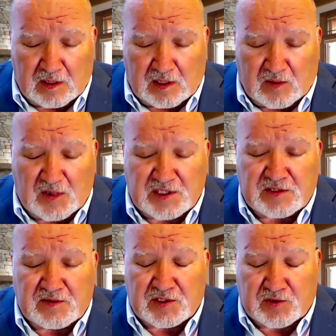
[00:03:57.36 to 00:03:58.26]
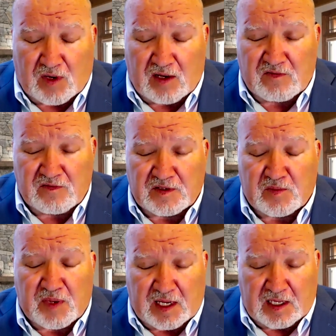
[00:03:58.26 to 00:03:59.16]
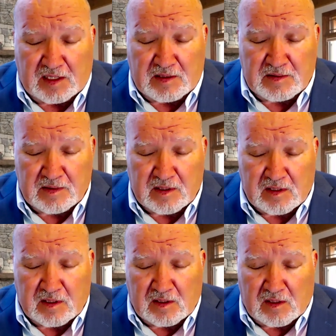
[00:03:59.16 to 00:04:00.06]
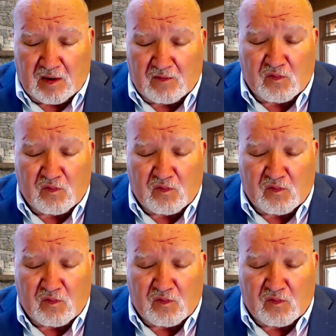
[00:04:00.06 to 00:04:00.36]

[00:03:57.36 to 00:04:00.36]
In the midst of the strife and the pain of